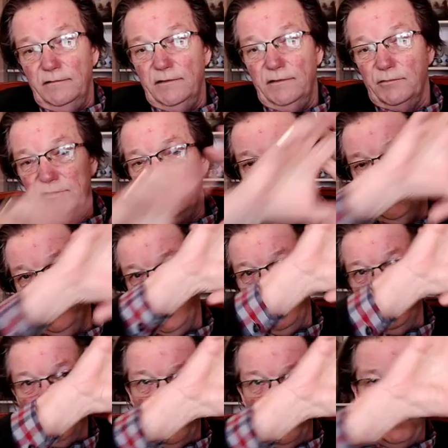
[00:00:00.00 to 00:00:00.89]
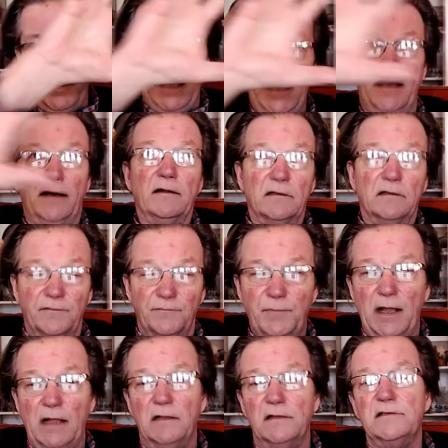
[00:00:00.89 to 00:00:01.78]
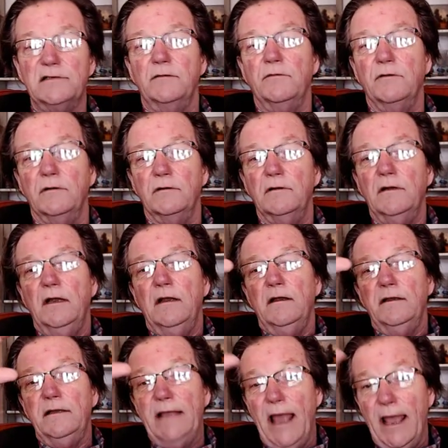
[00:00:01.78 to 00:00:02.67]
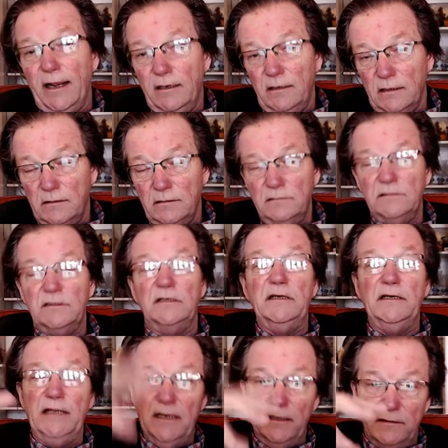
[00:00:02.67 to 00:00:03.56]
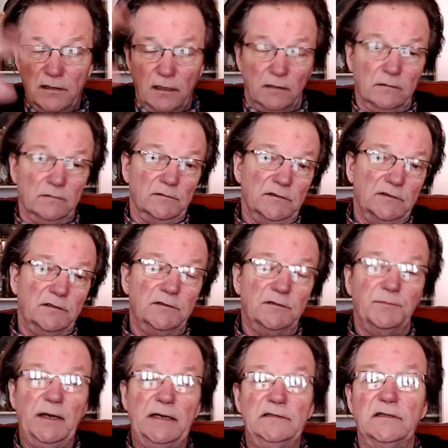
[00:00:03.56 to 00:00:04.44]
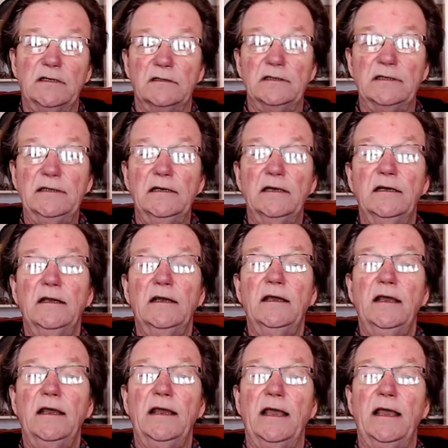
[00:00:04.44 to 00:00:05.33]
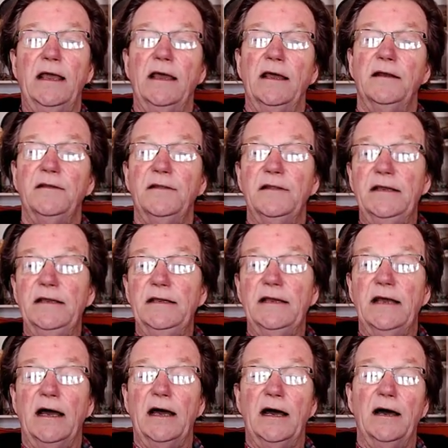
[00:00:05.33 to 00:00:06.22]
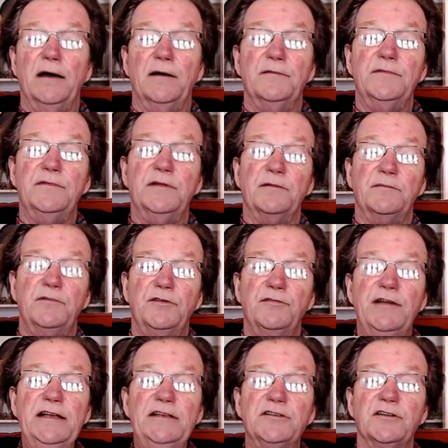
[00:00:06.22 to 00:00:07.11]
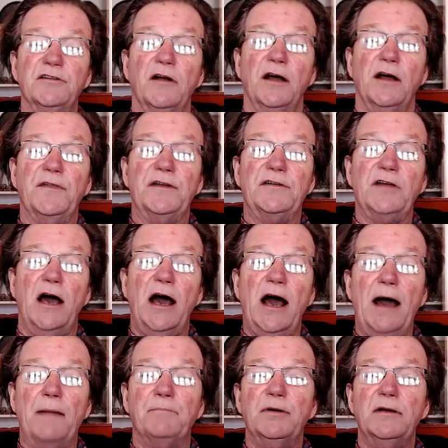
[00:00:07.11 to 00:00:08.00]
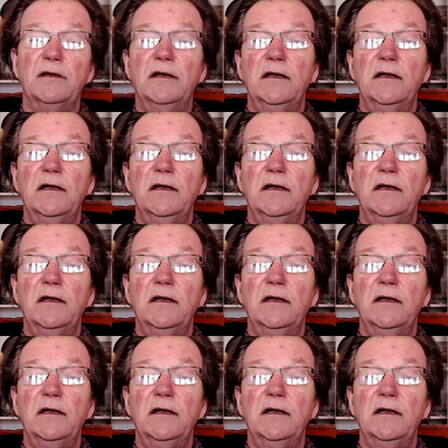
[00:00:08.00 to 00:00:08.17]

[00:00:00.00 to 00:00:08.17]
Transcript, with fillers: was a panel of bells that were yang tones and yin tones, basically. And the creature on the top